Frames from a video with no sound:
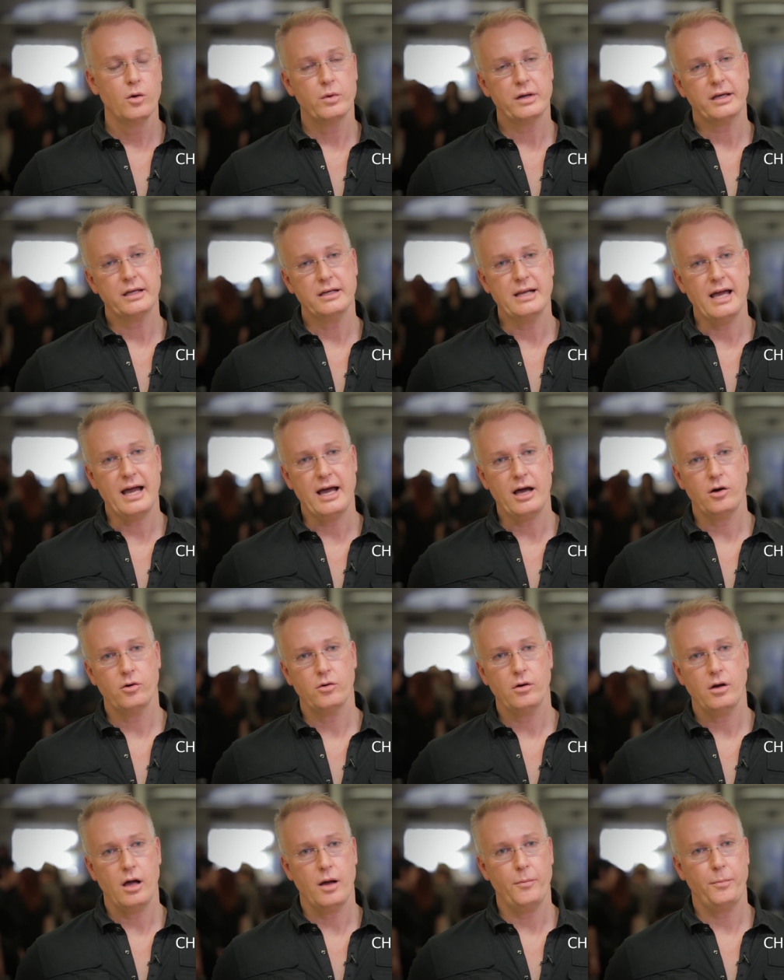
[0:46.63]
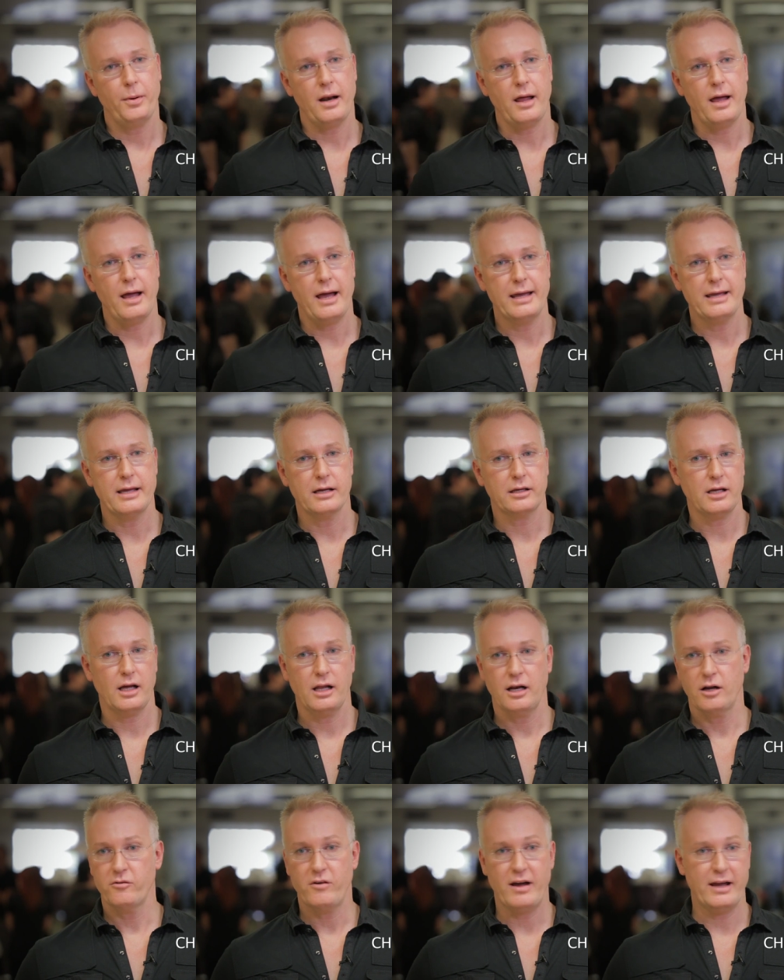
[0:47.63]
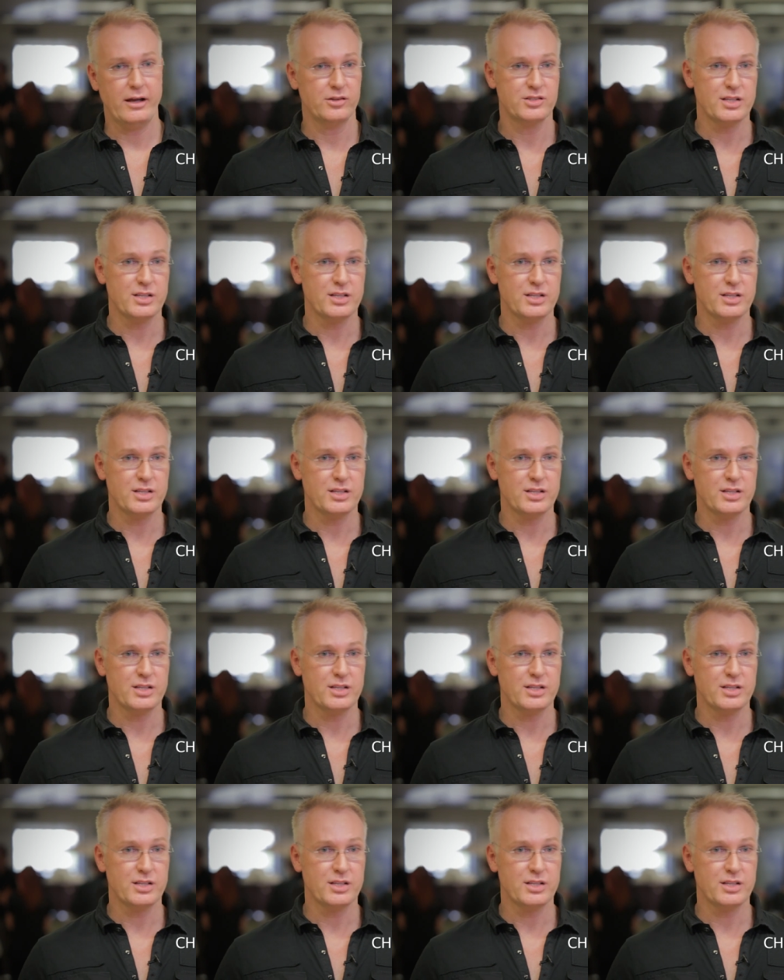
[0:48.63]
we can now apply a color right